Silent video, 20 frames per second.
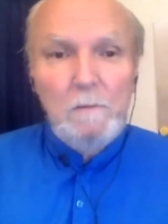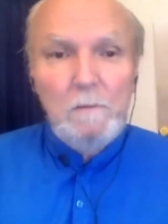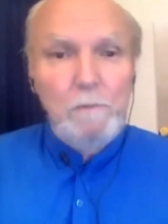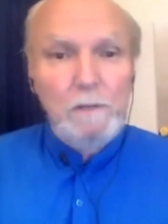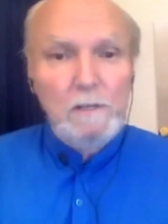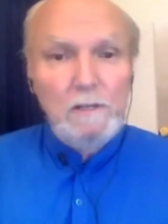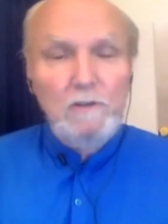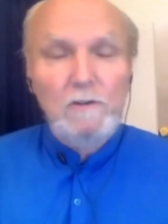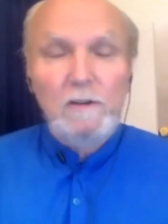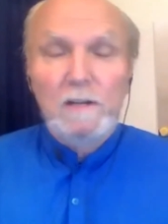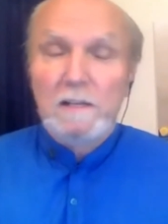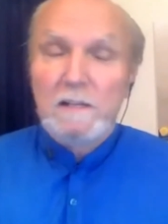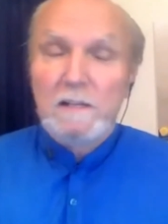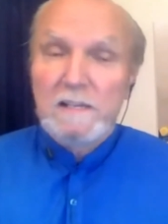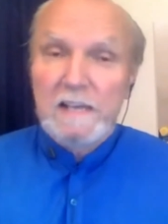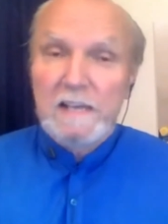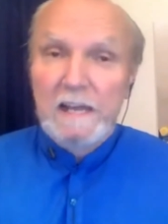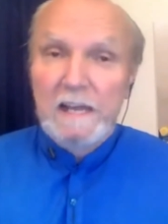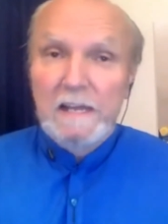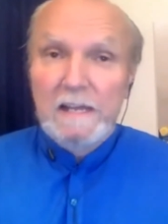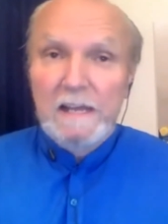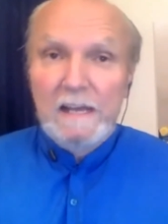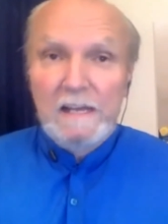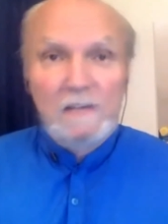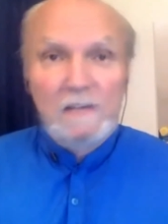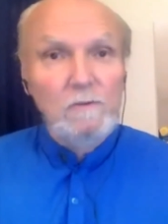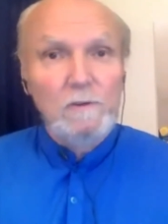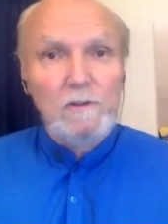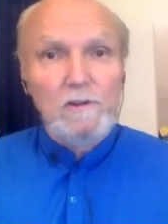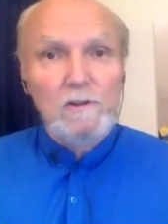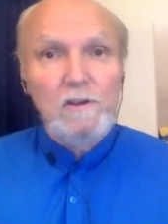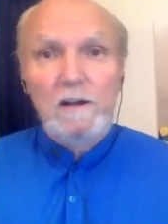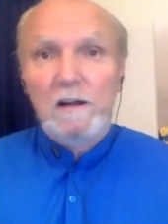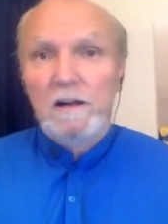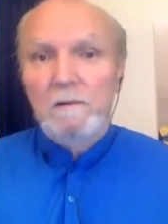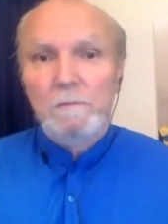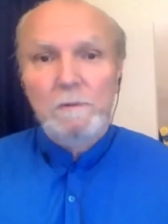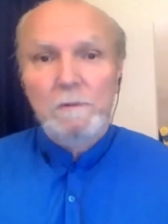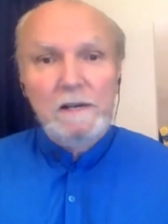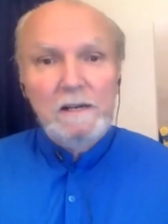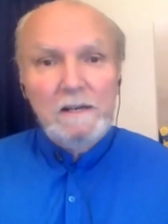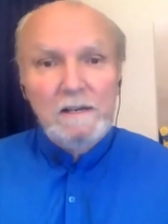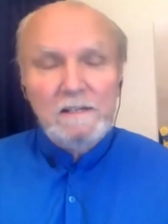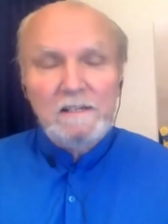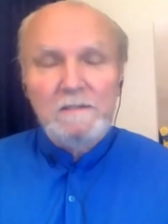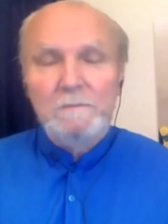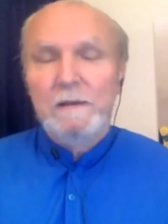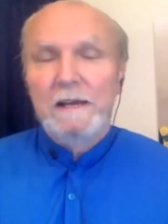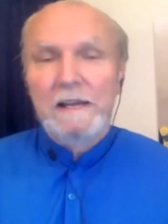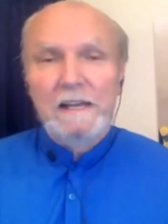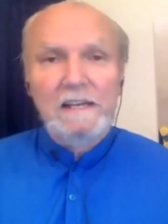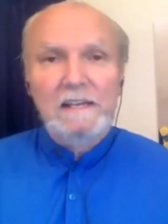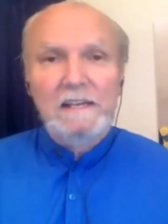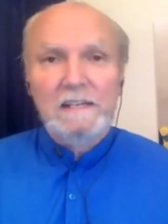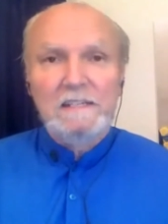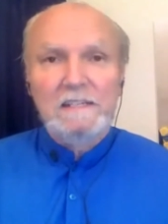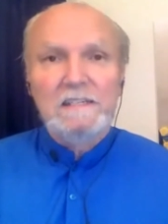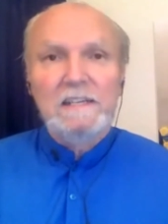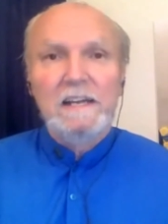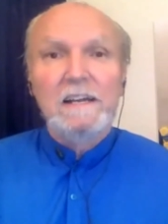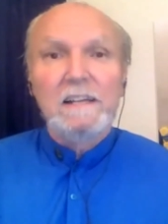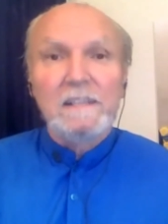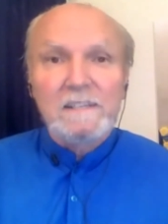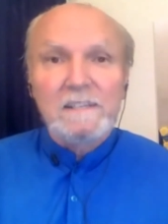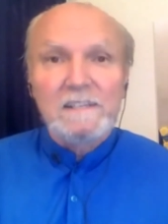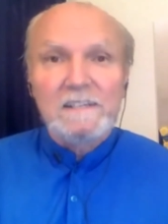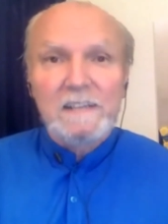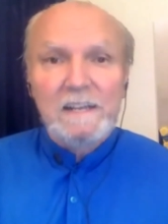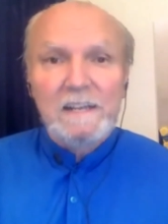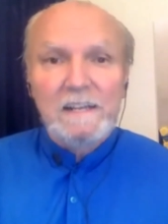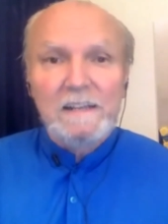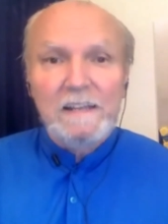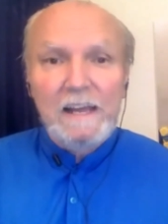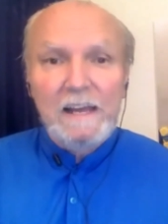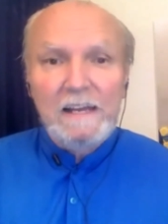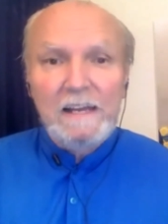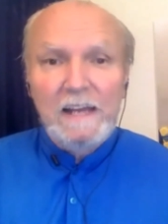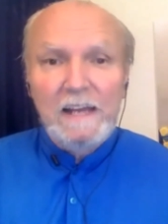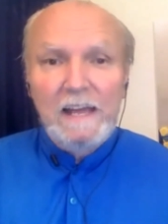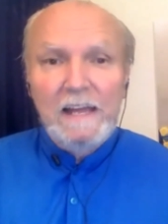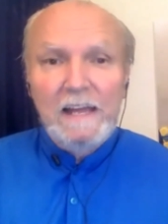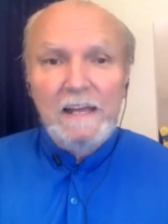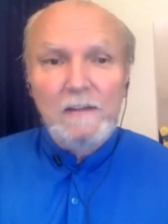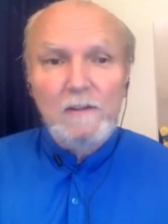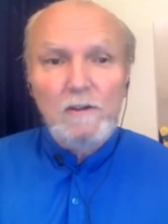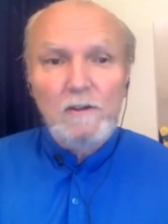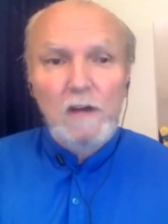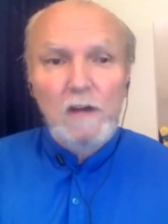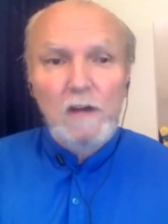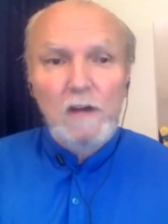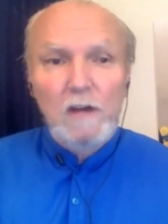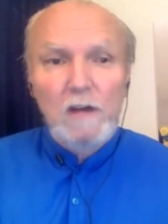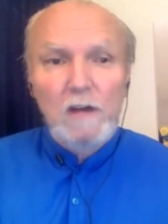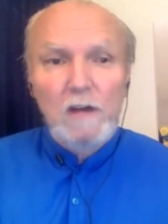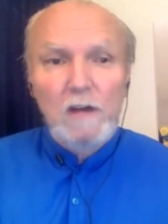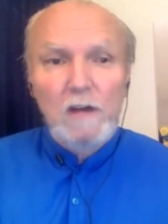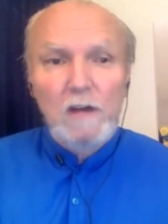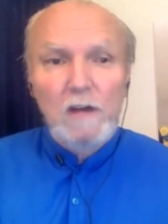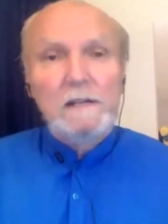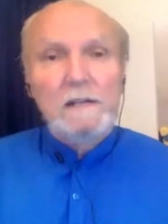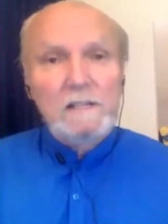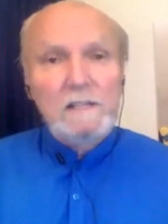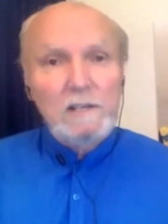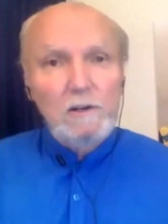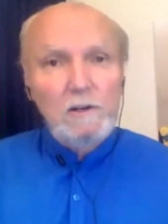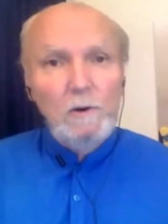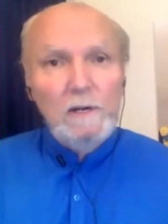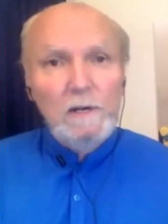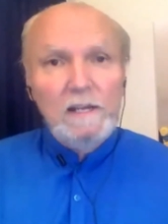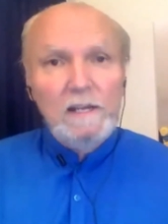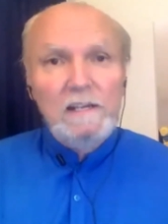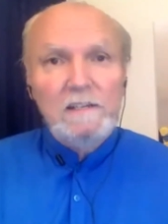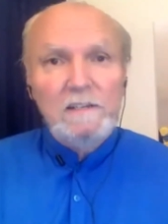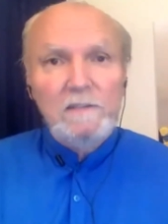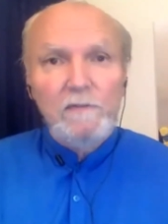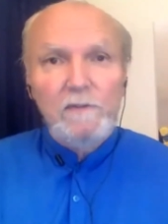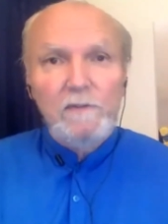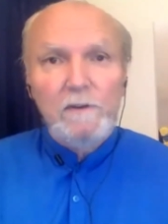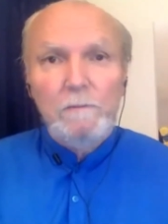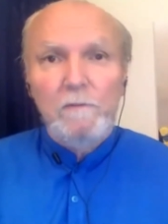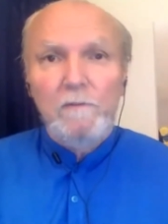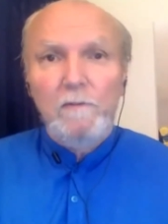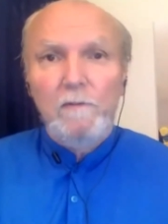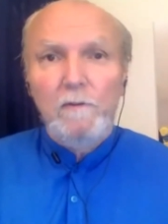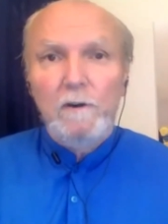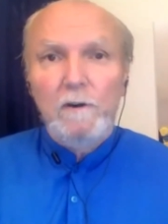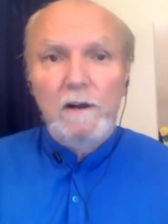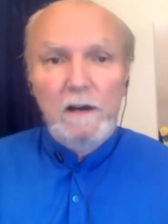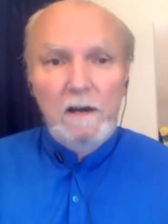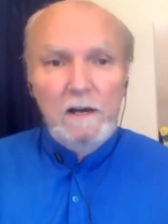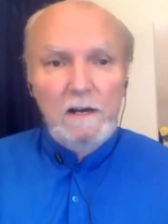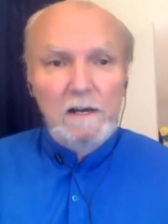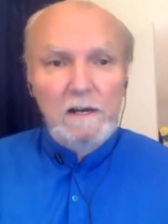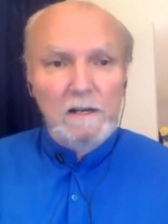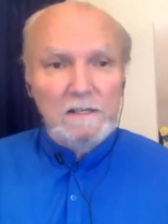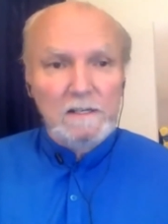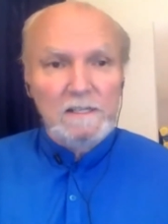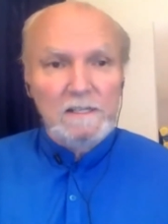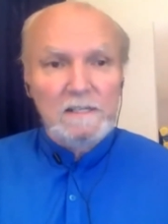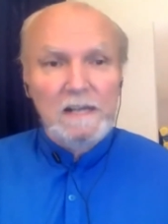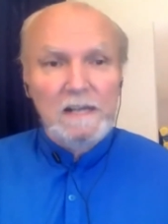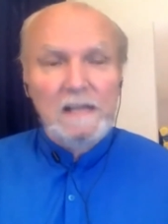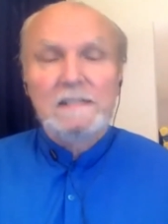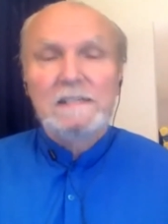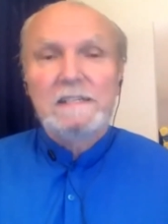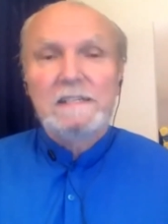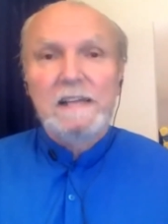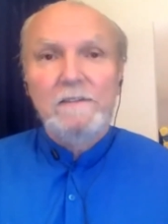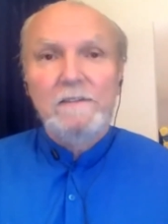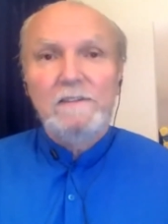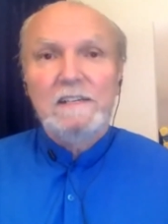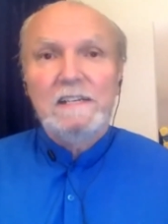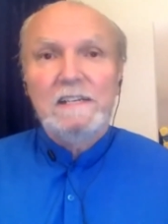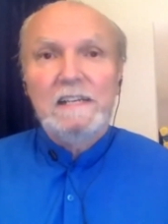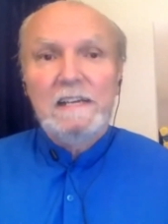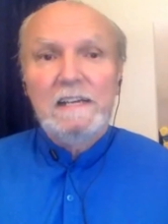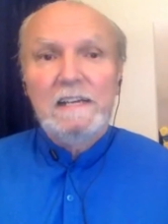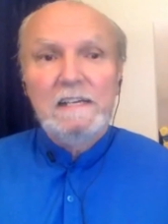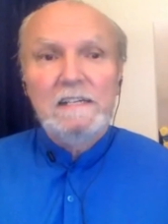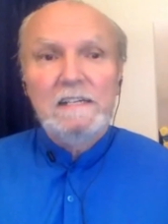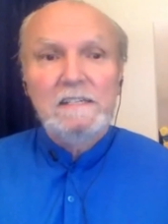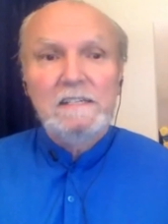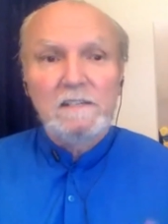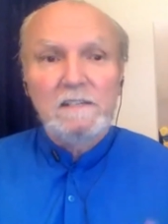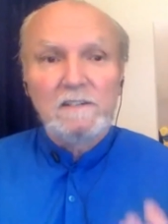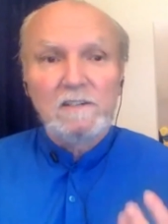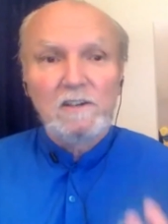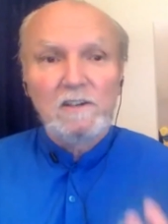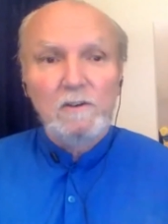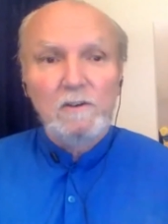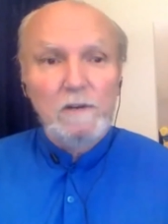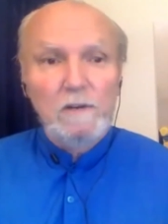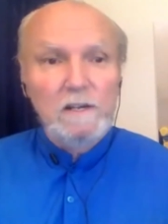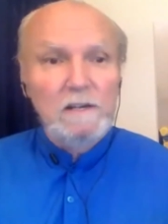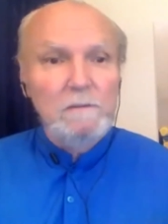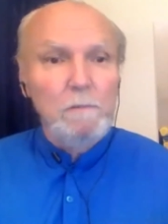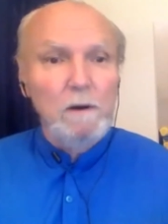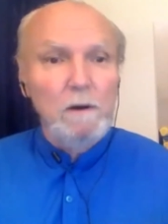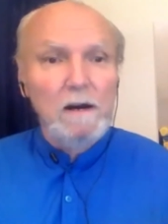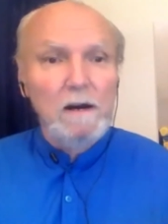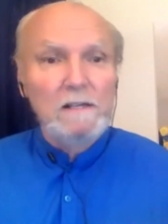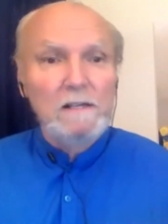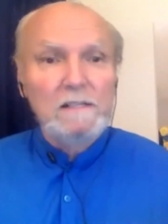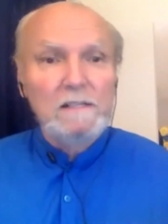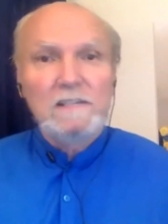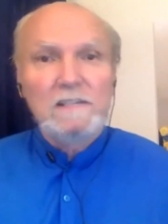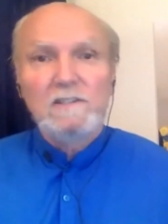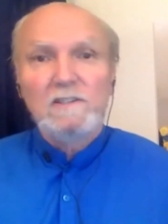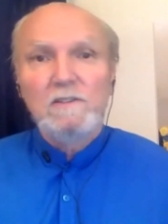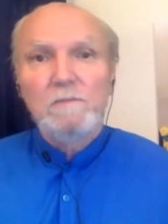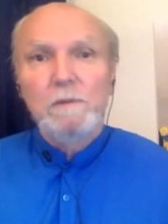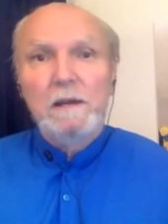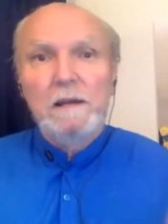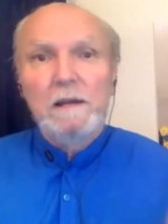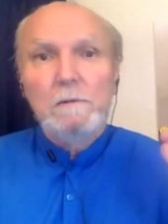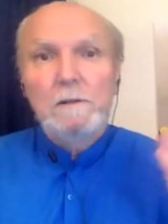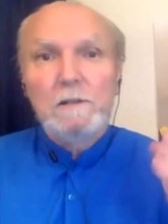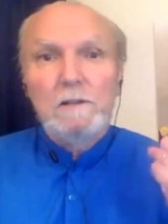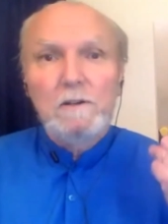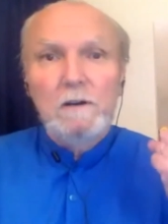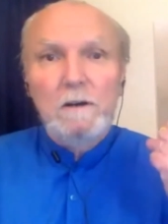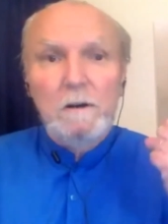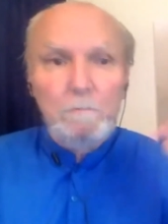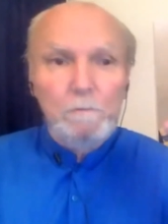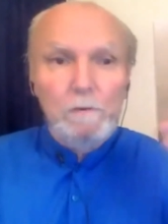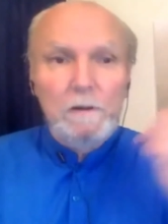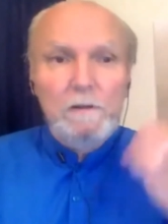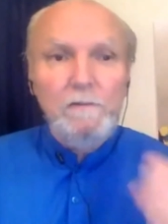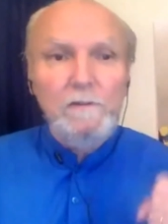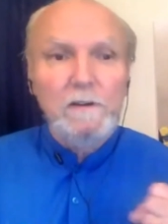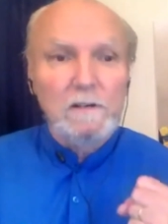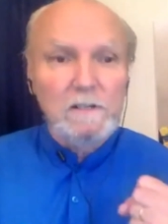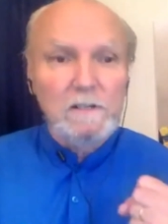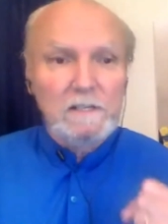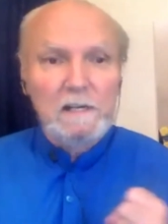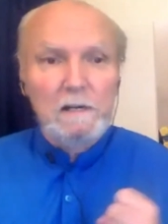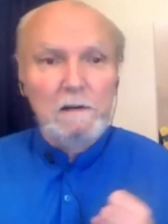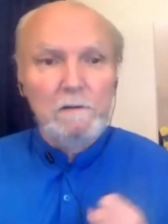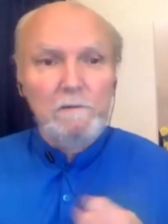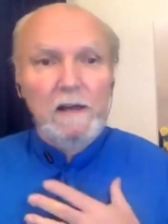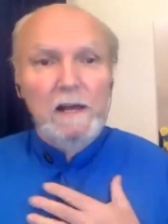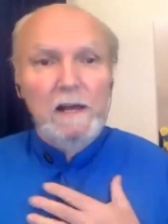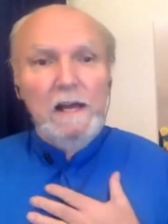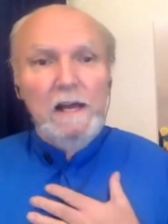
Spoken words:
But you can say that to a child, but it doesn't make any sense at that age. But it is for us as devotees, as Kriya bonds, is to be able to uplift ourselves